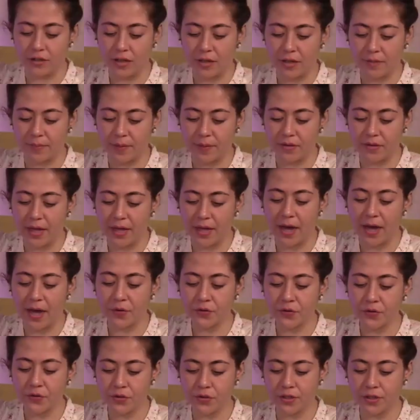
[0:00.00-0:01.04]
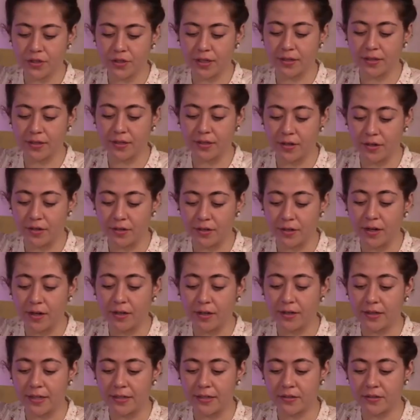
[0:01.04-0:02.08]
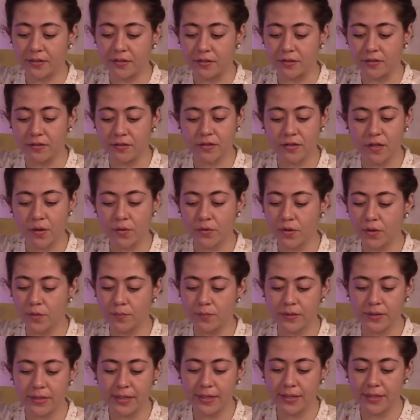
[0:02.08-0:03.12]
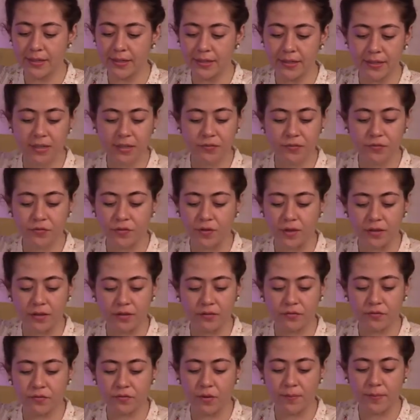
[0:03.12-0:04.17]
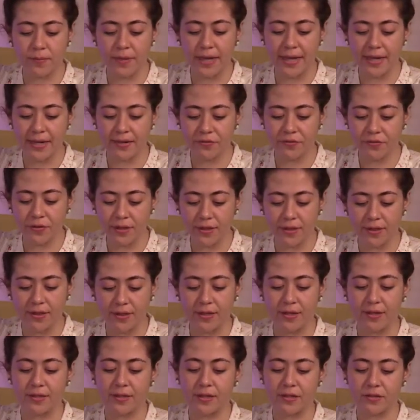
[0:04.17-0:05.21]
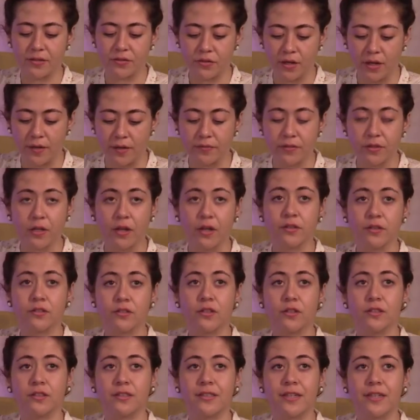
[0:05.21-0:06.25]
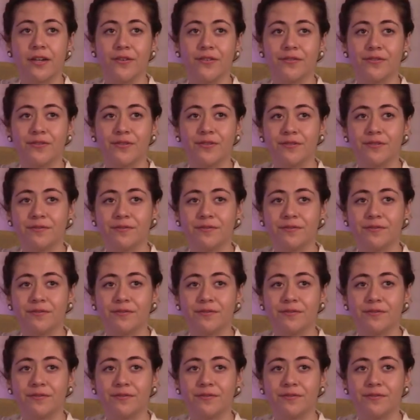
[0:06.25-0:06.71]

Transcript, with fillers: about how you can learn a lesson so completely different from everything that you have taught yourself.